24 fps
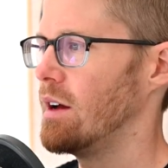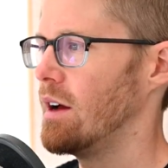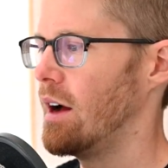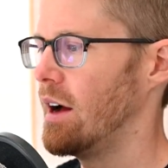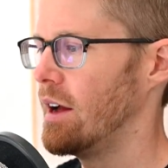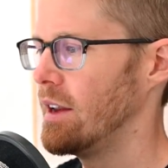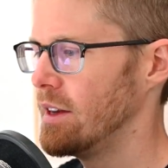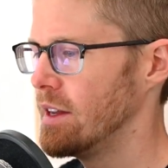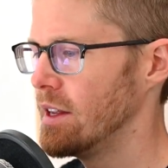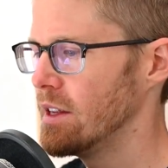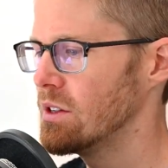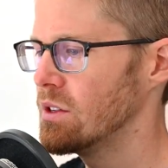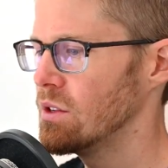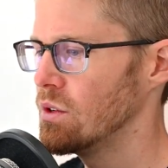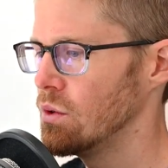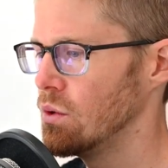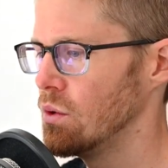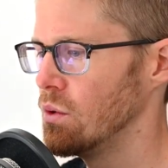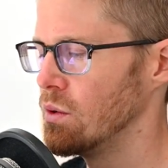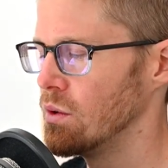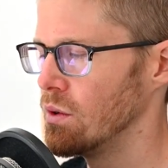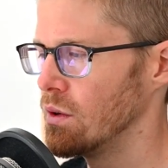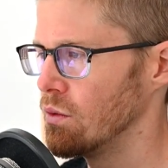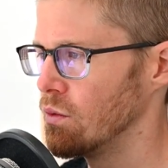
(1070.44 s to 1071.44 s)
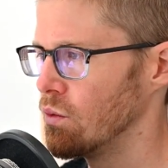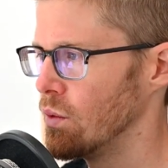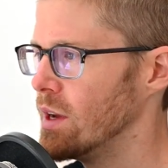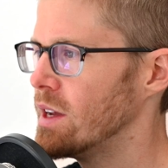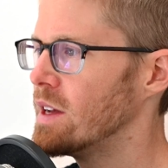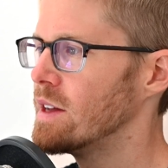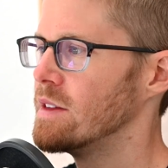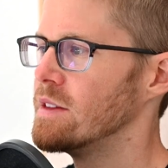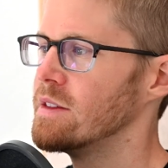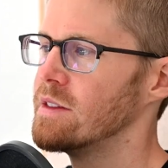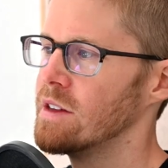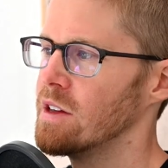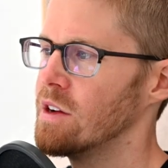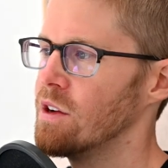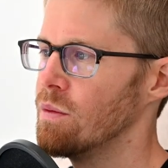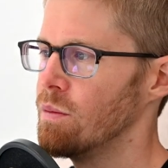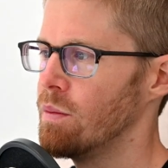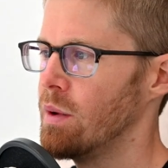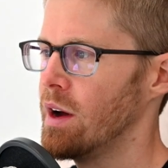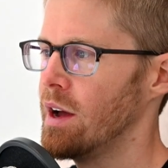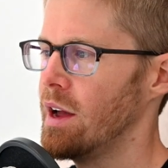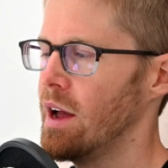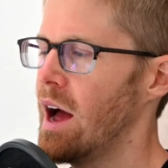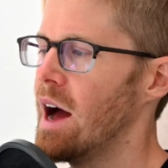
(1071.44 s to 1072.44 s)
I need to reconsider
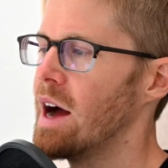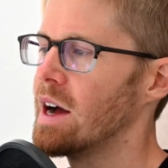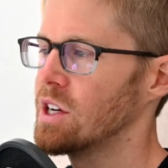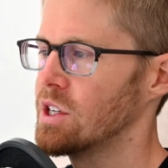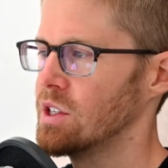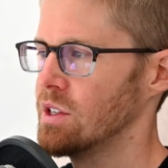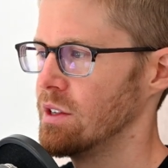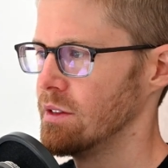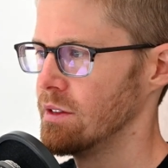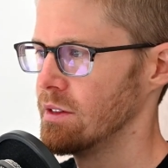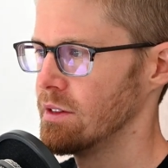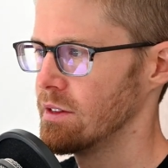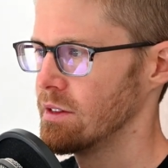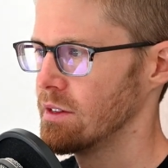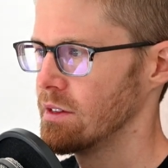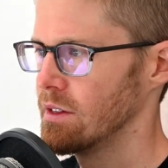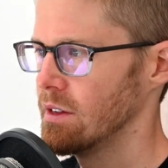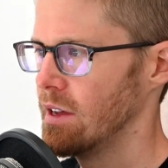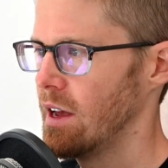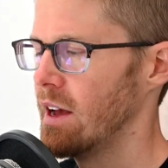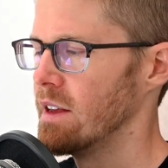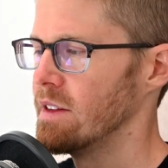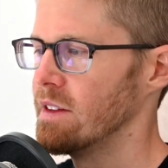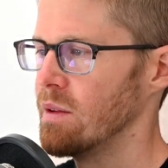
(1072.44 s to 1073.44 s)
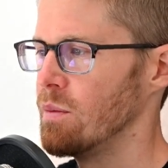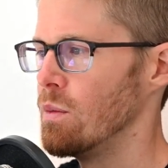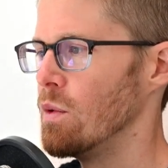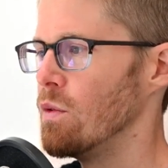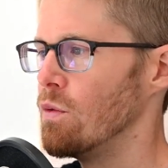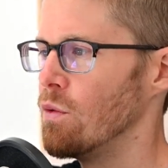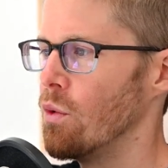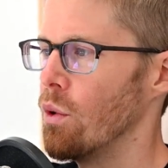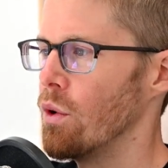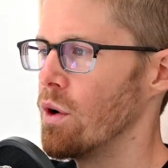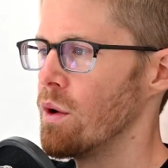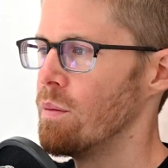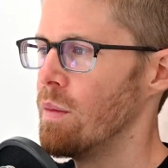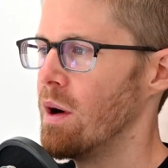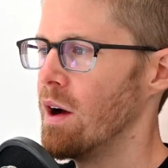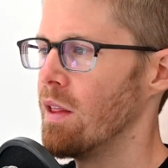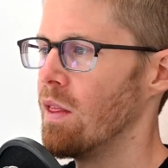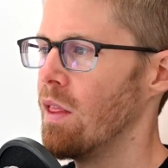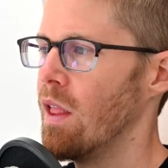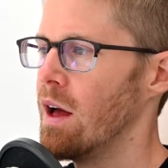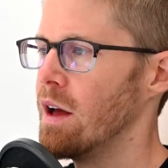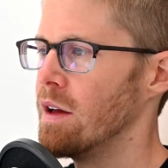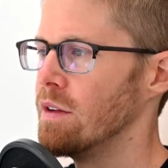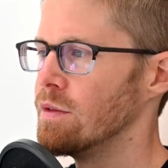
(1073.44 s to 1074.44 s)
my actions as I move forward in my
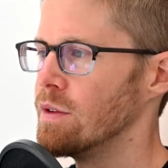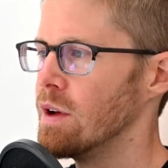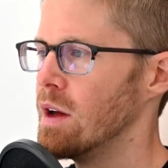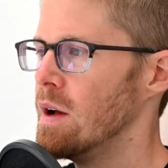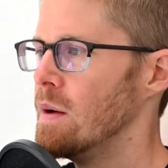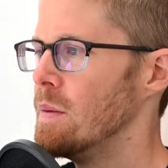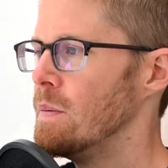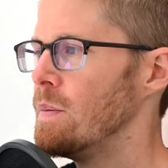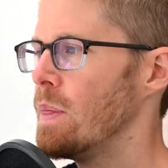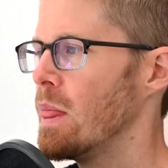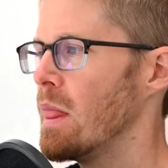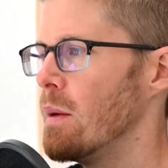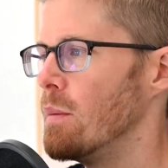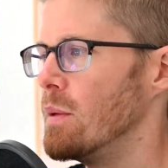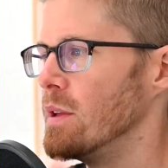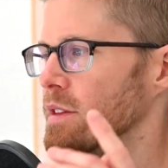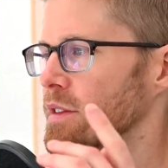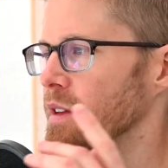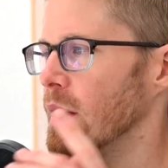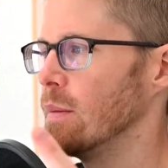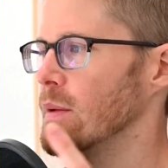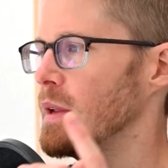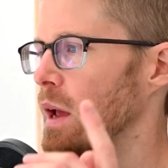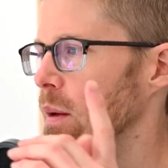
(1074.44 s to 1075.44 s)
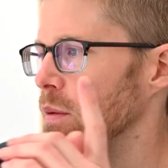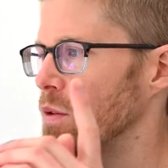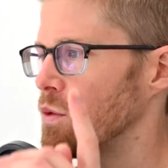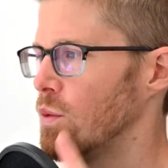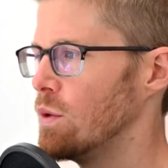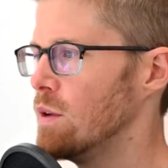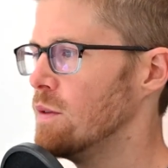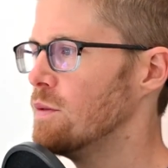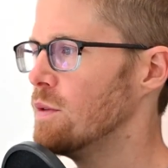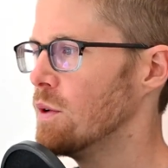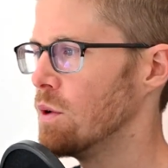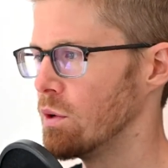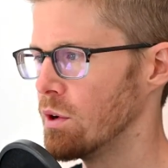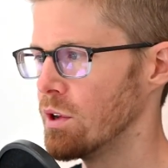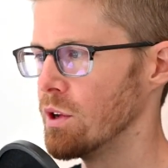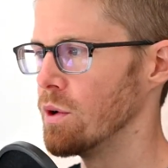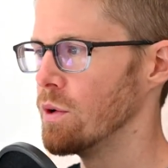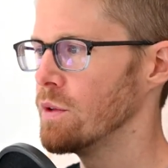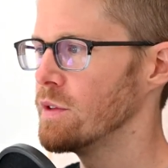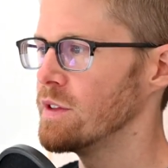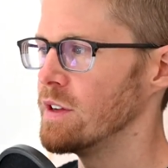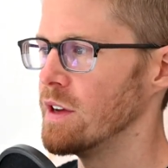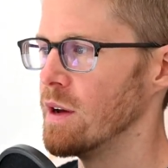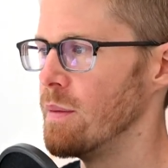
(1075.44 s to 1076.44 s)
life. But sometimes we feel
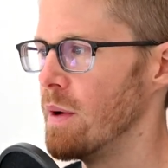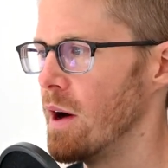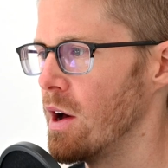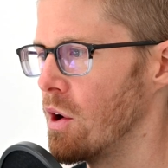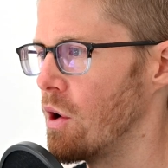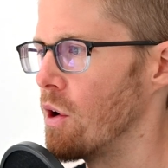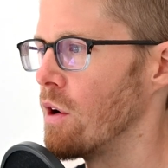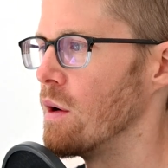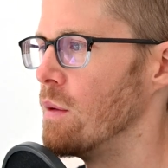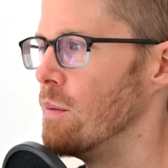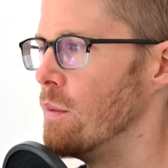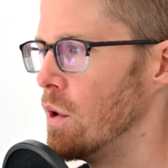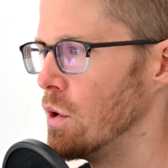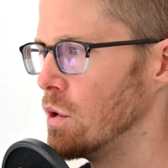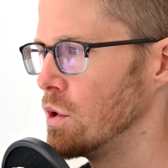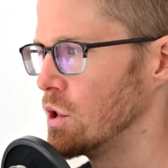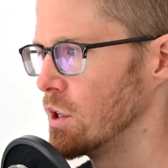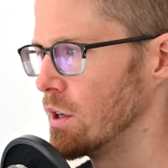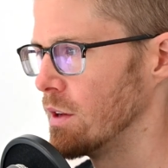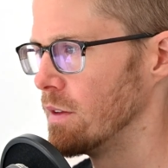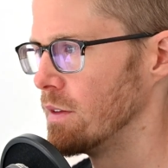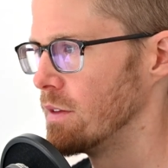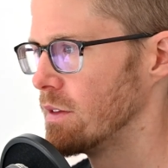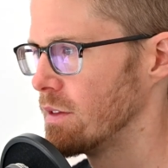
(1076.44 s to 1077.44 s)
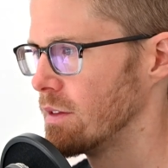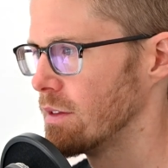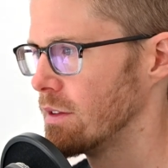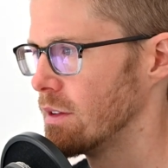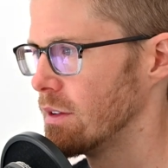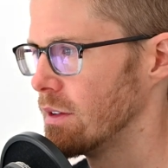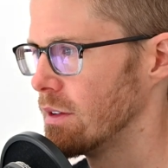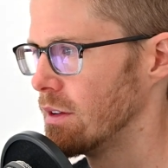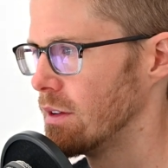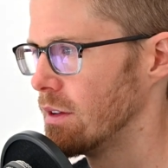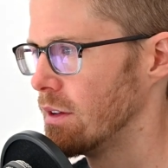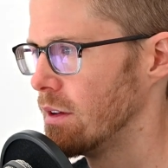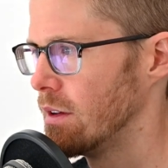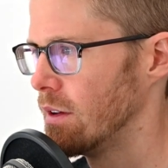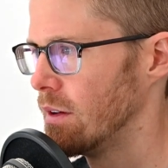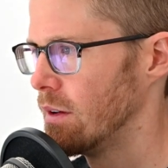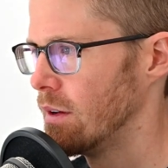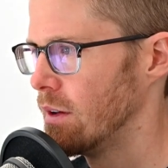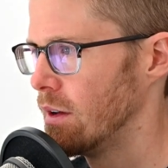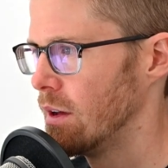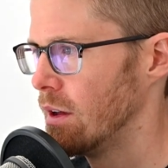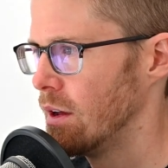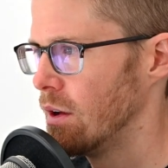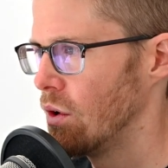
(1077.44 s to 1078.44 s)
guilty about our emotions.
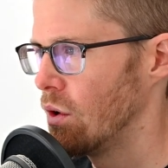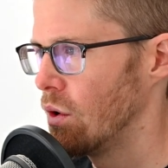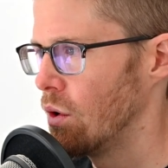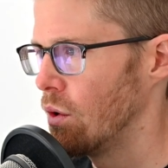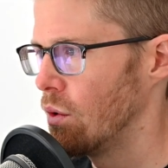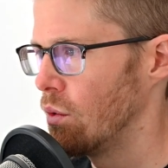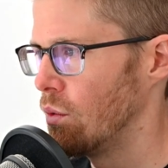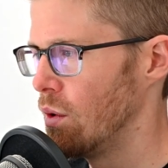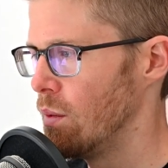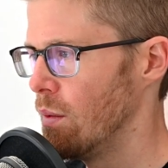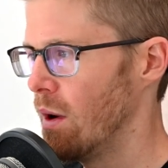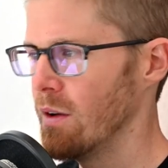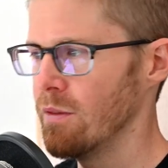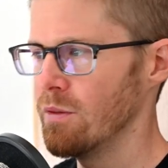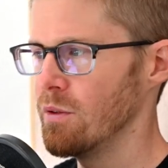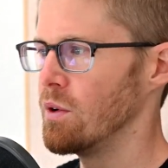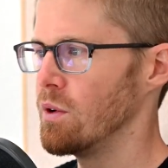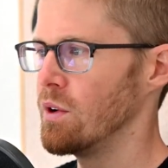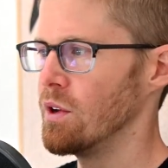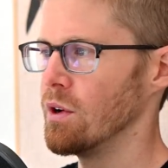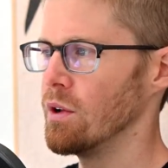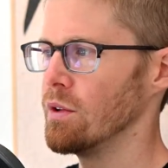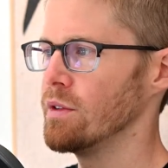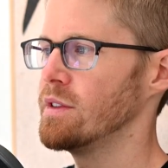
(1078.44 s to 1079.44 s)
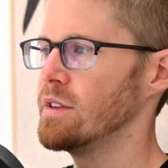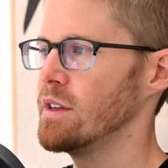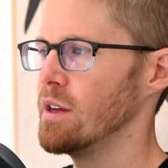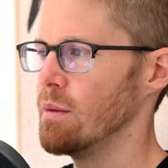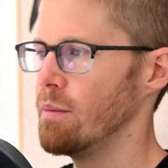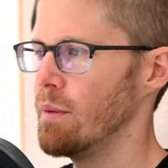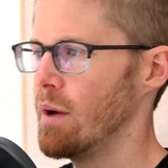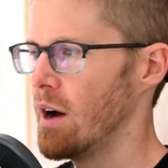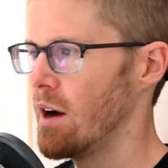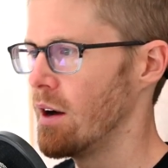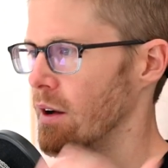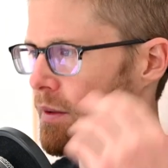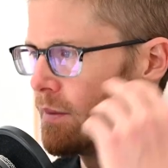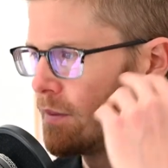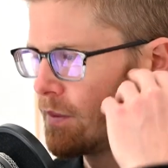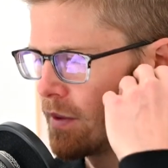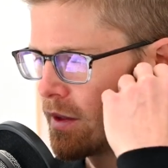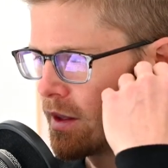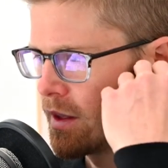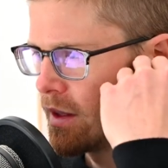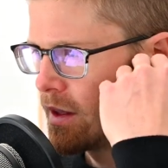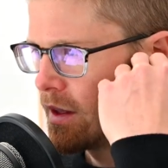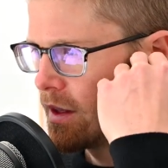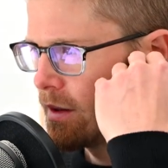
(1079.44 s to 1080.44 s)
We might feel guilty about
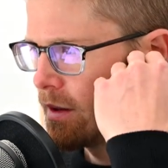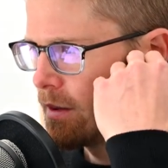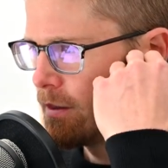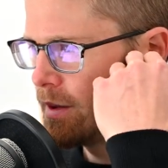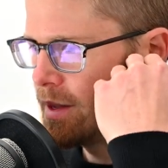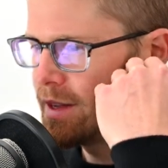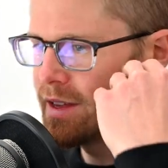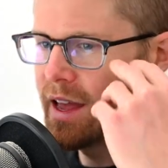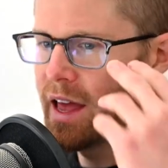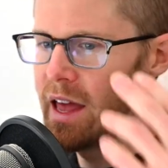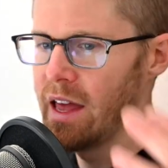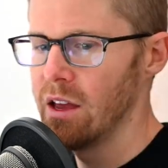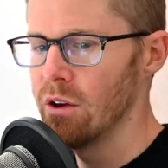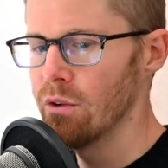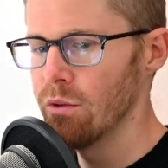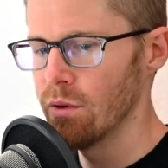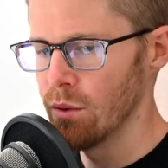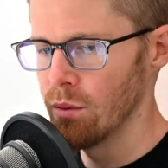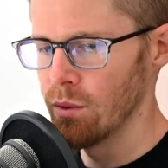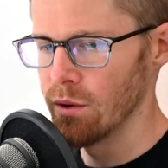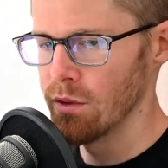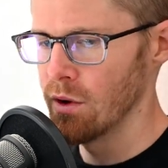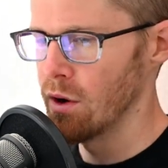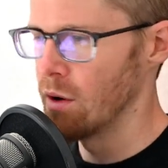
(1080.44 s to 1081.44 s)
being angry with